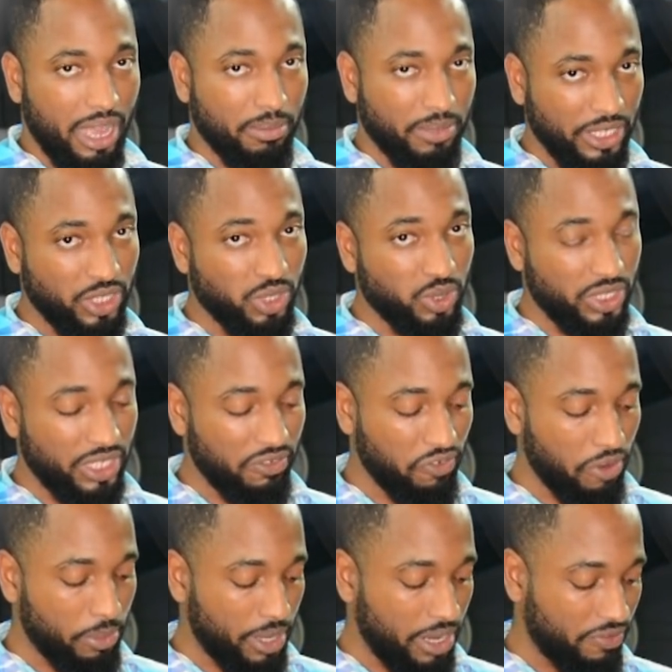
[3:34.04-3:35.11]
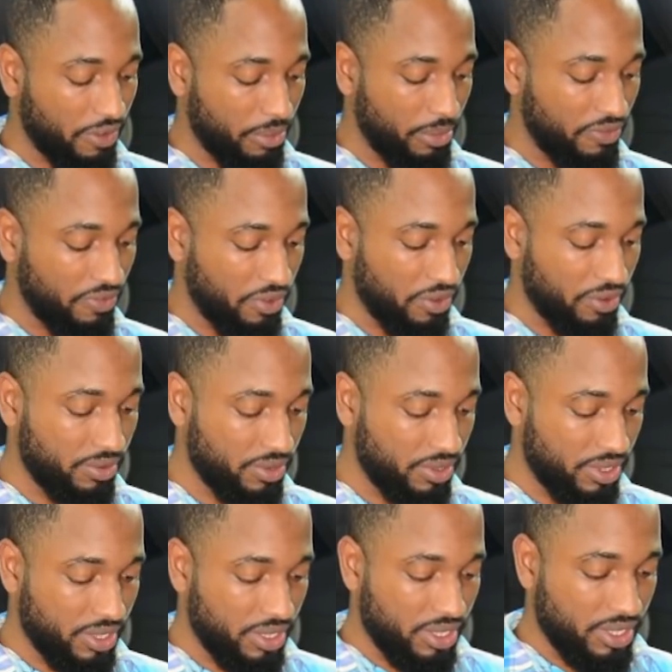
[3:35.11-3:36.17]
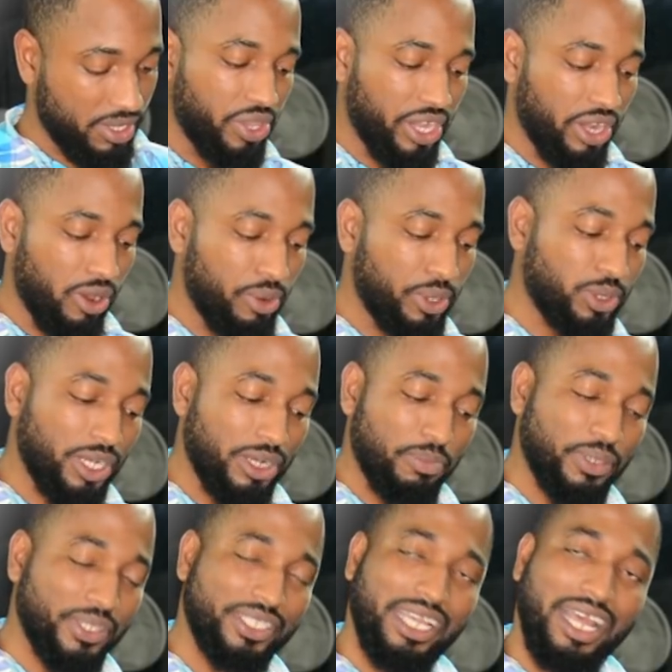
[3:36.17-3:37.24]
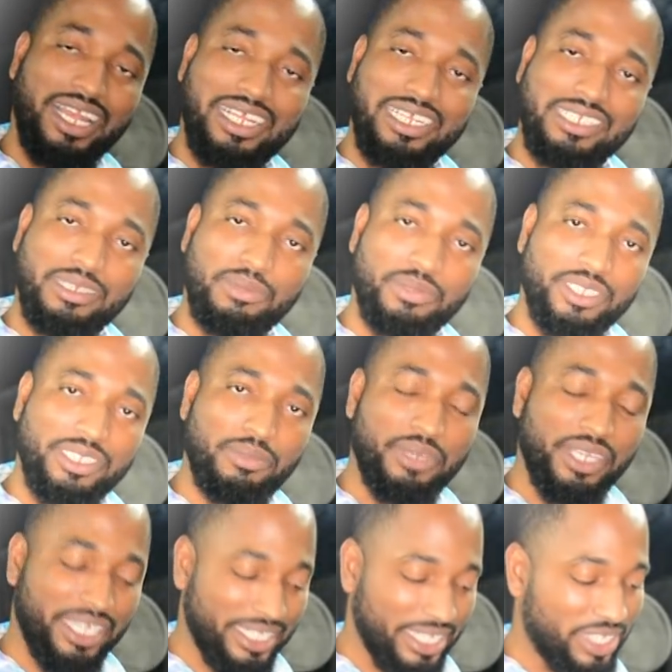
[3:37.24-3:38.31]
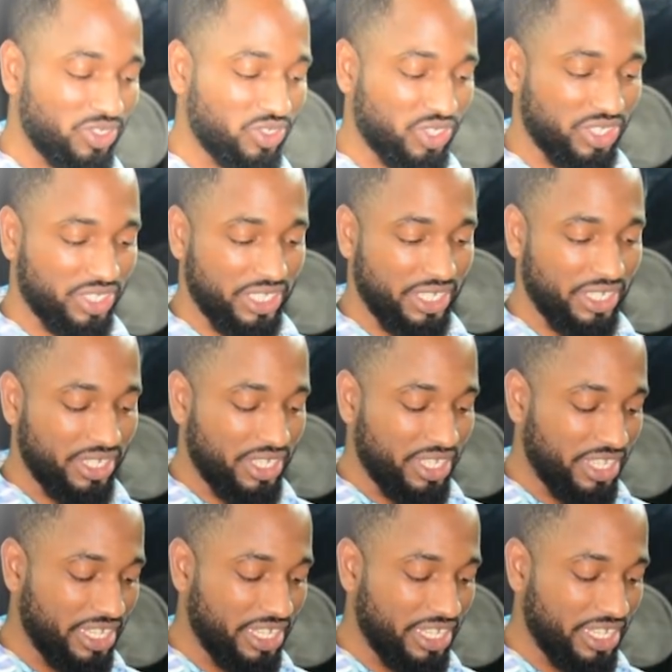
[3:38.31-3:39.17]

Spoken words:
I'm just using the formula from before. Okay, they always want to put a little something to make it interesting.